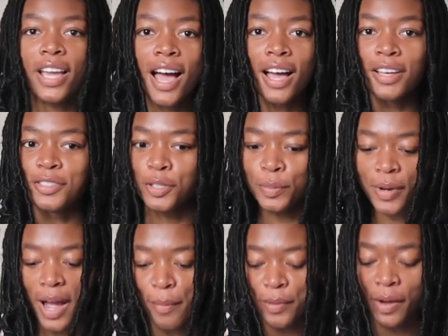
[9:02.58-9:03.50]
yeah, super
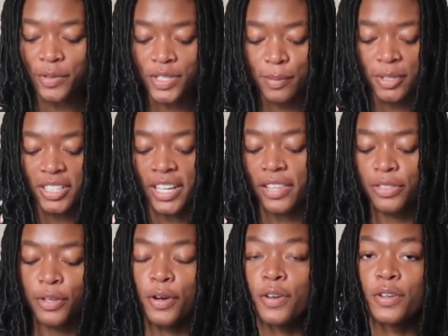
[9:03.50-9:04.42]
happy I was able to get
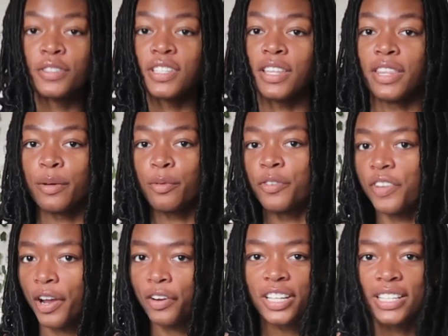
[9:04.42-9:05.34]
those. They were
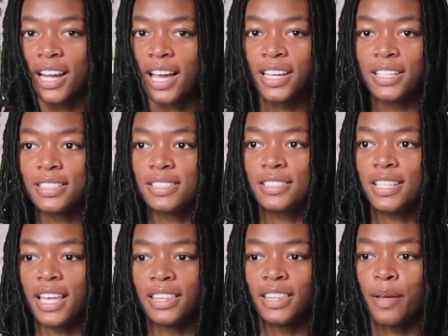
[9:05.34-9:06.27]
very nice
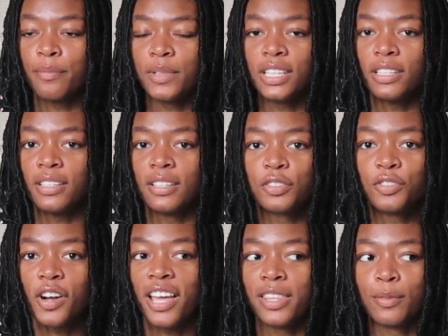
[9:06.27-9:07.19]
and let me
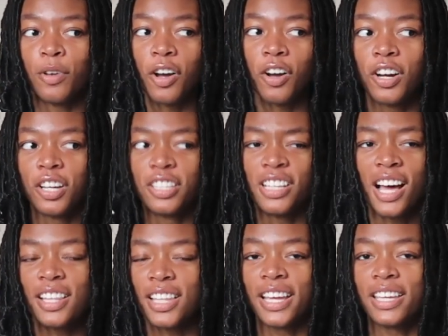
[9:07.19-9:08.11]
try them on.
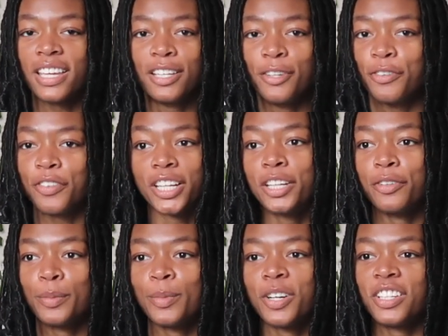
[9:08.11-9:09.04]
Not like in a fitting
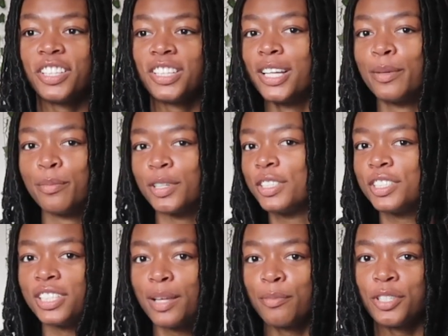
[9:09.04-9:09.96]
room or anything, but
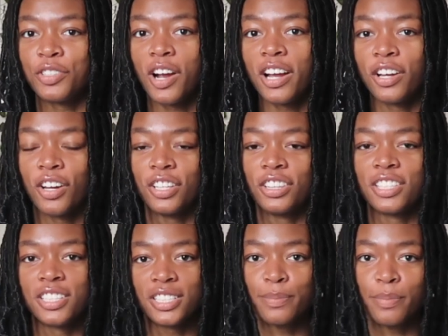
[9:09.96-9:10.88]
she let me try on
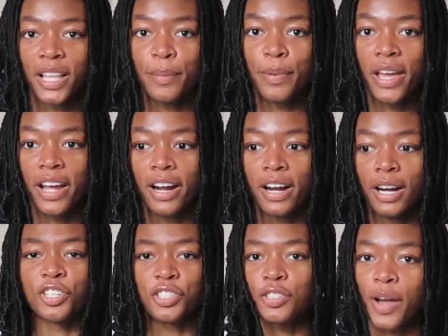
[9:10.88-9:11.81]
the display pair
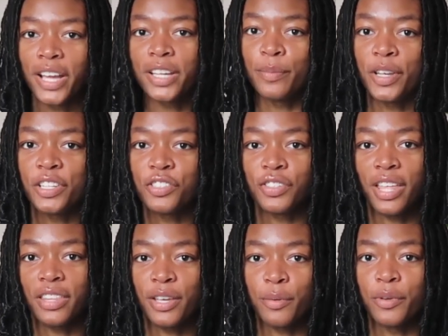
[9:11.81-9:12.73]
just so I could make sure
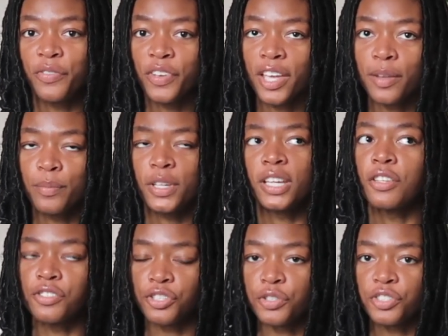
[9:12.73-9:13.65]
that they would fit
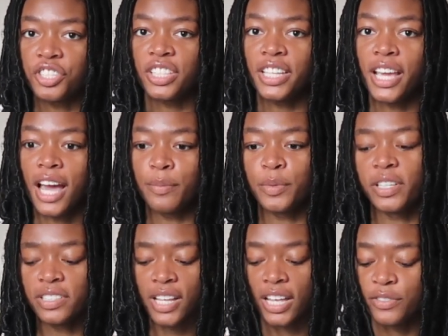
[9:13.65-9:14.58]
because usually I'd be
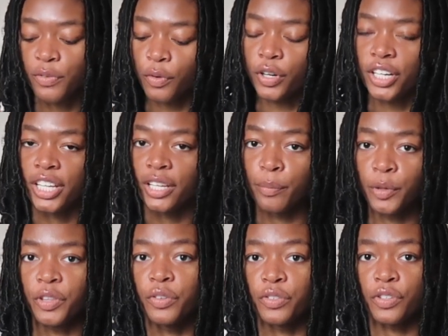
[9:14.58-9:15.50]
a size 40,
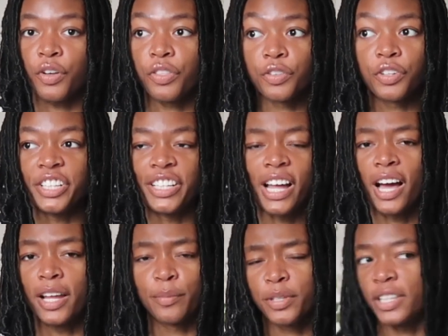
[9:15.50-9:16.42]
but those are
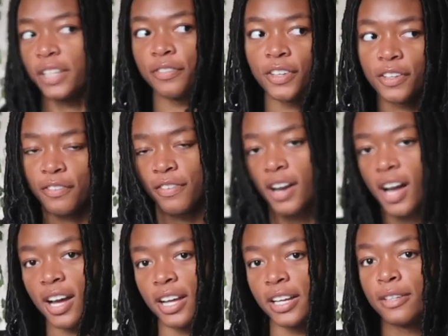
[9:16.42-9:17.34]
39, but they fit
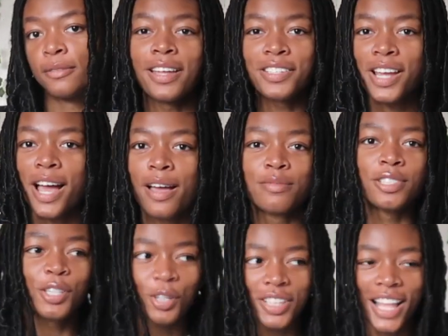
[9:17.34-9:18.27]
fine. And yeah, I'm
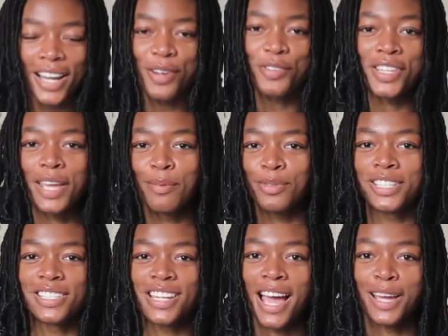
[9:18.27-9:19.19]
so glad I was able to
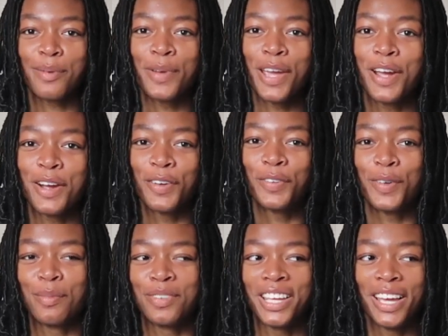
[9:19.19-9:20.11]
snag a pair
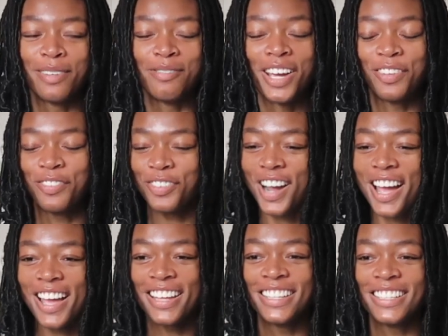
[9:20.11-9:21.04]
for me and my
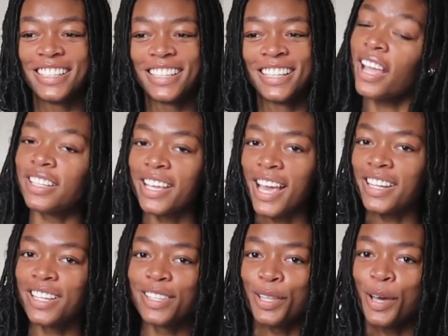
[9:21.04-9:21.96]
friend. And
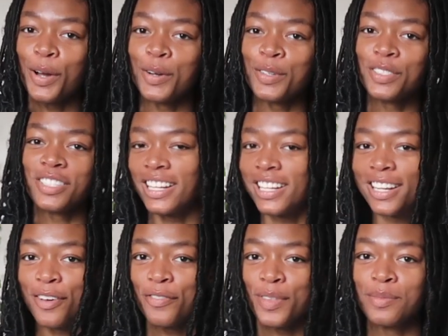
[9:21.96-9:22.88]
getting those in and
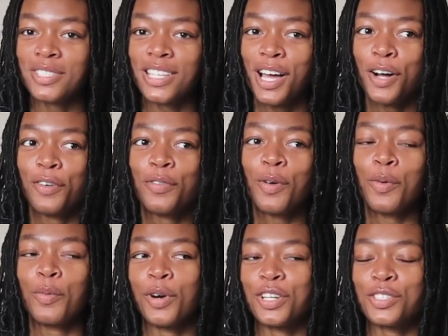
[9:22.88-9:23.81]
of themselves
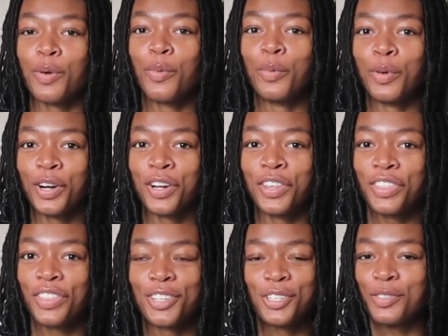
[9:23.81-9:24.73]
was worth
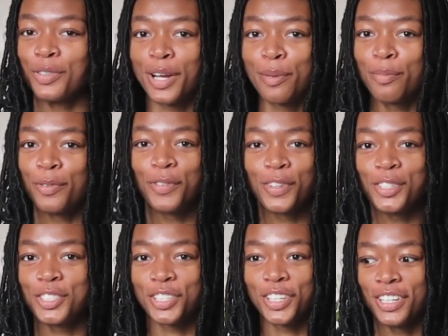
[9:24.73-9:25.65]
the trip for
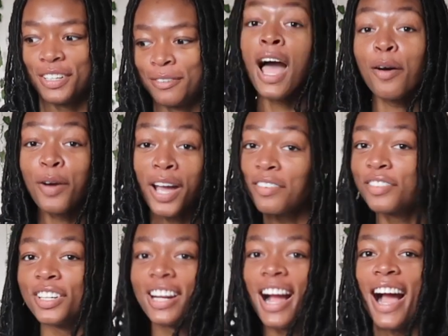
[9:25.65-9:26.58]
sure.
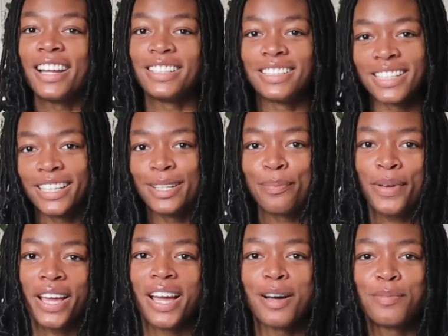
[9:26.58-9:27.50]
However, I did
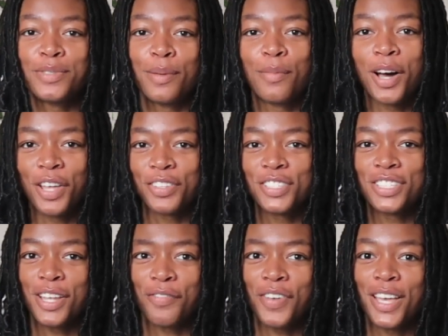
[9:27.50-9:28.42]
pick up some other
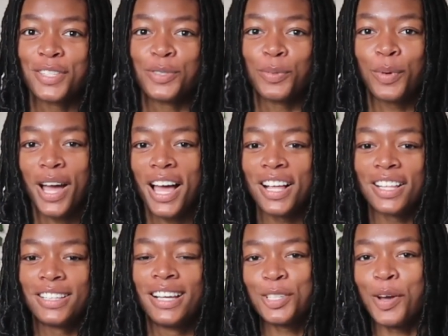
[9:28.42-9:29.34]
stuff as
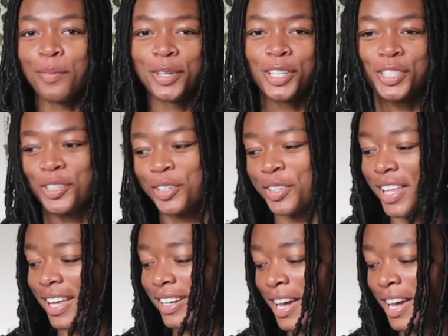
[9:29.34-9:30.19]
well, so I'm gonna show you that